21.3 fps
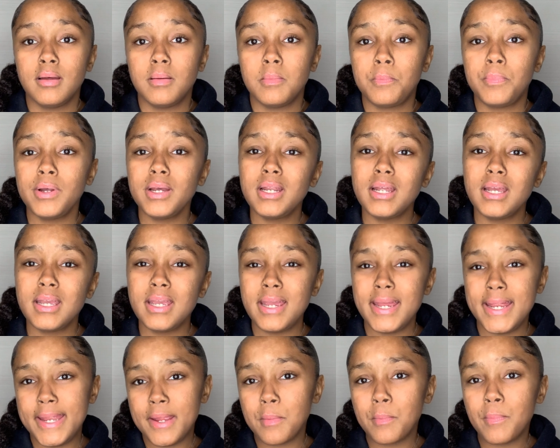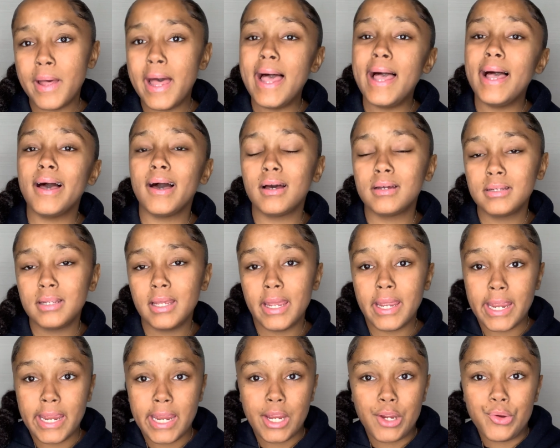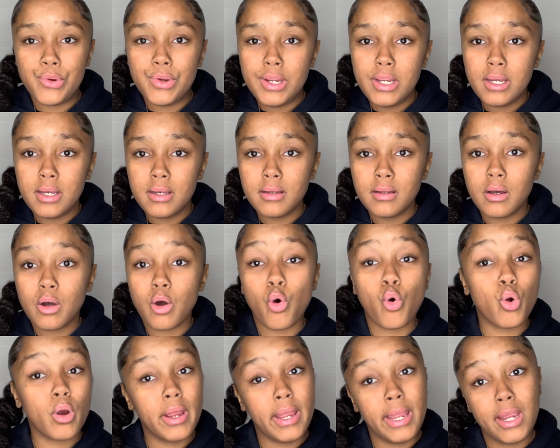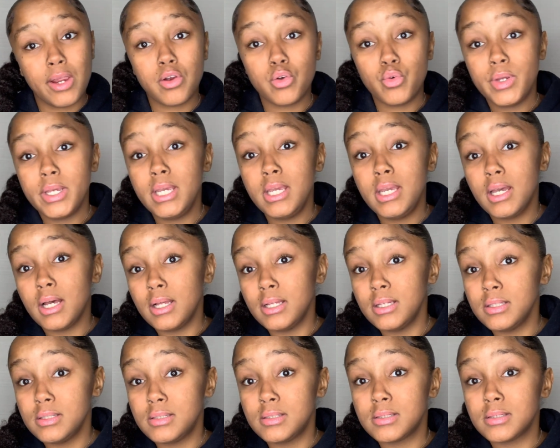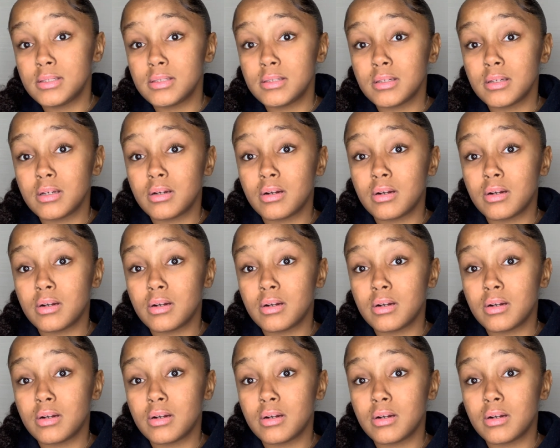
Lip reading: put a heating pad on the area or areas,